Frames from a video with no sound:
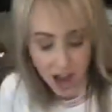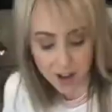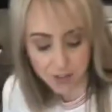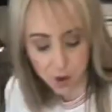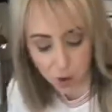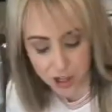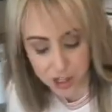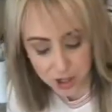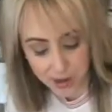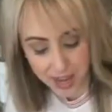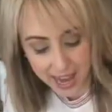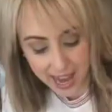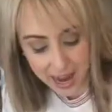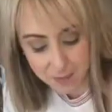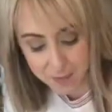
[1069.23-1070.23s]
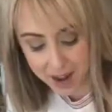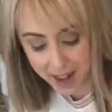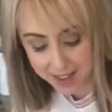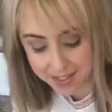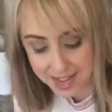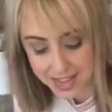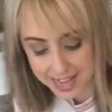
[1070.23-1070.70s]
Of course you can, but
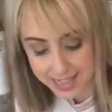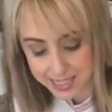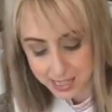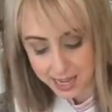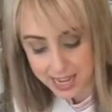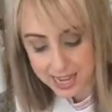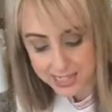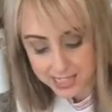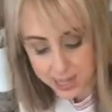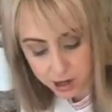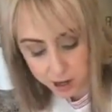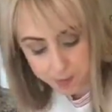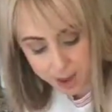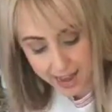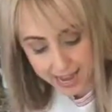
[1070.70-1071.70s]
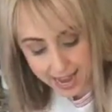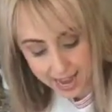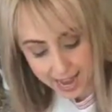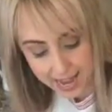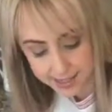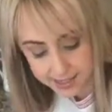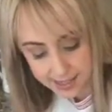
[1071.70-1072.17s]
I think it's easier by
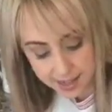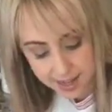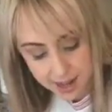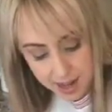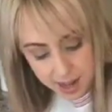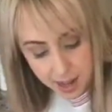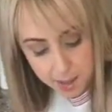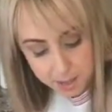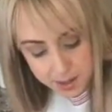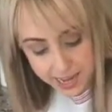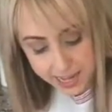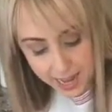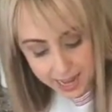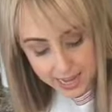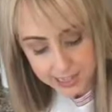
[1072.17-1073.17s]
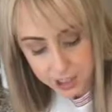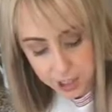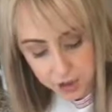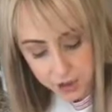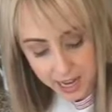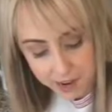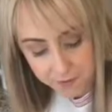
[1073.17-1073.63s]
hand because
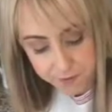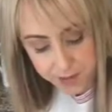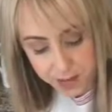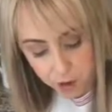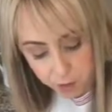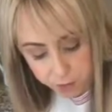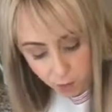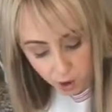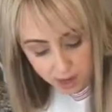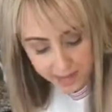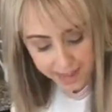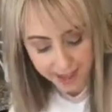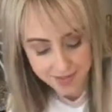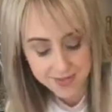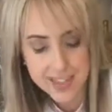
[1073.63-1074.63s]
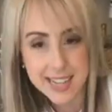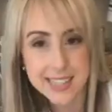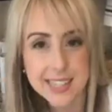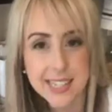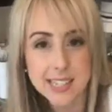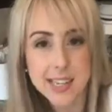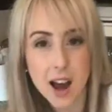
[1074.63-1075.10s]
you get a feel for it, and this
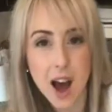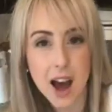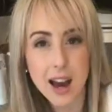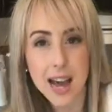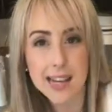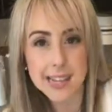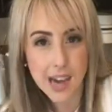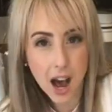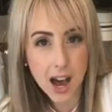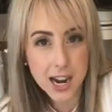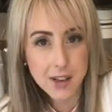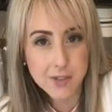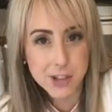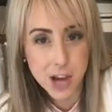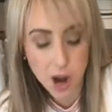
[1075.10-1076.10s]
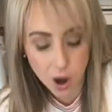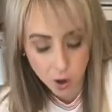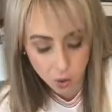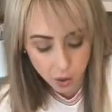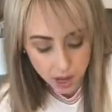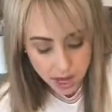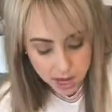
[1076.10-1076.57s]
is not a ton of
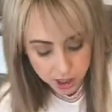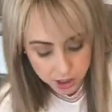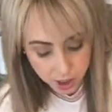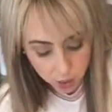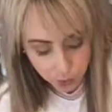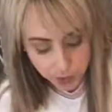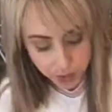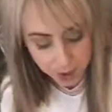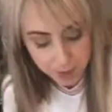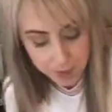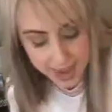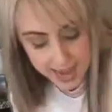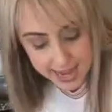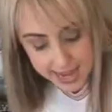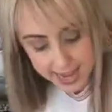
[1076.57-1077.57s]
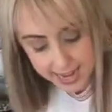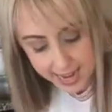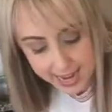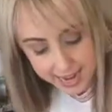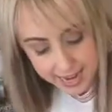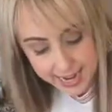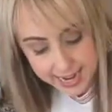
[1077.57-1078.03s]
dough. So when you're making
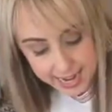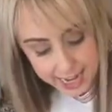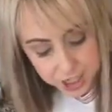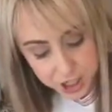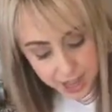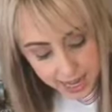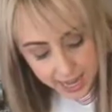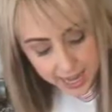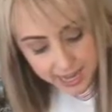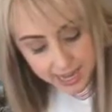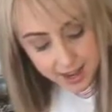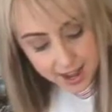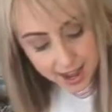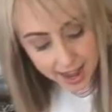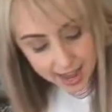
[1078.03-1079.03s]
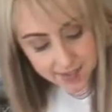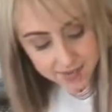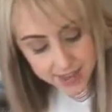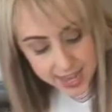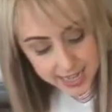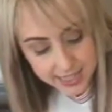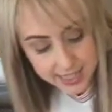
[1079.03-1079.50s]
it in a KitchenAid and
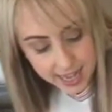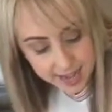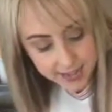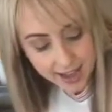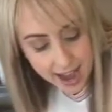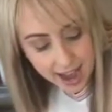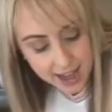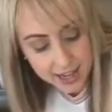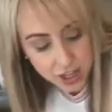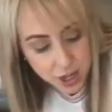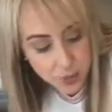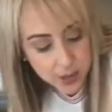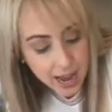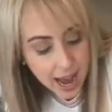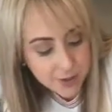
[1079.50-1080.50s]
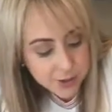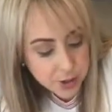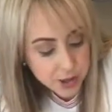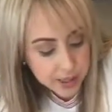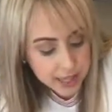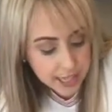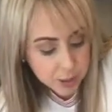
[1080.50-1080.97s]
things like that, you would have to
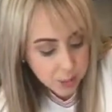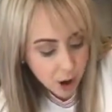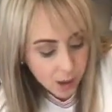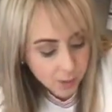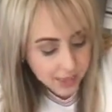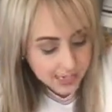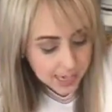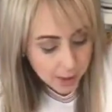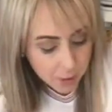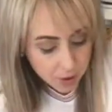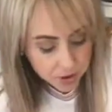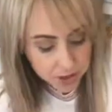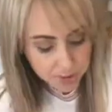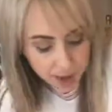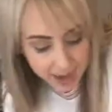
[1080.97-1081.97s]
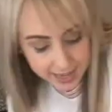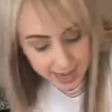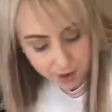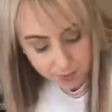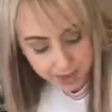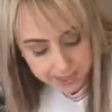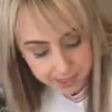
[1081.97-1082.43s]
at least probably double the
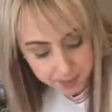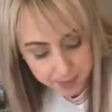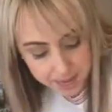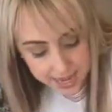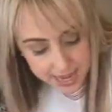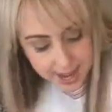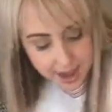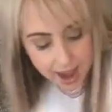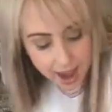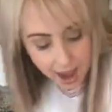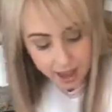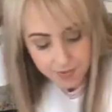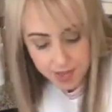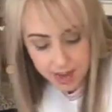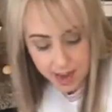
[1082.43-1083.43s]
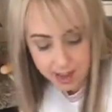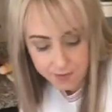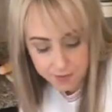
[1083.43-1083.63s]
baguette recipe, and then I